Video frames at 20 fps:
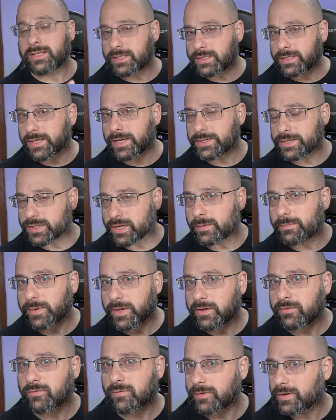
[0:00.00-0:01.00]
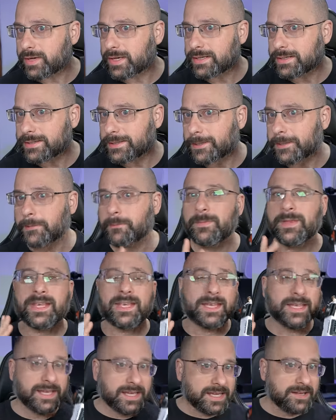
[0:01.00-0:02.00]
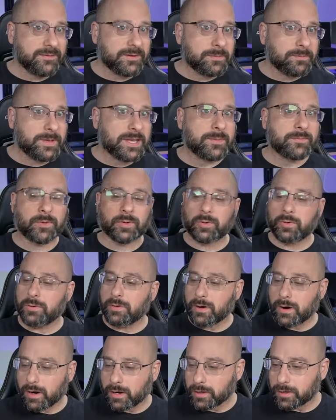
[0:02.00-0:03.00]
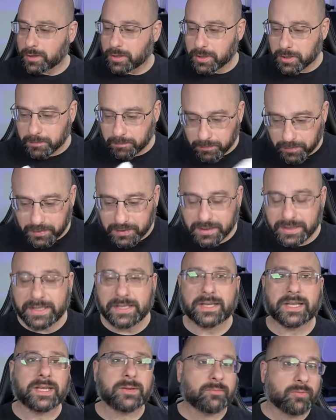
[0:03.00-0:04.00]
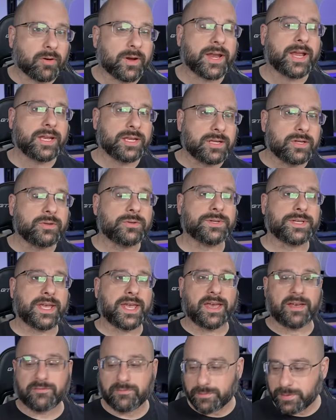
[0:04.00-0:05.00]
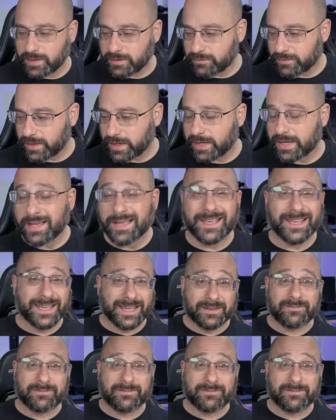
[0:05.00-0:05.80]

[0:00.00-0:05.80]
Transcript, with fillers: is such a big freaking deal. Even people who are completely brand new to FPV.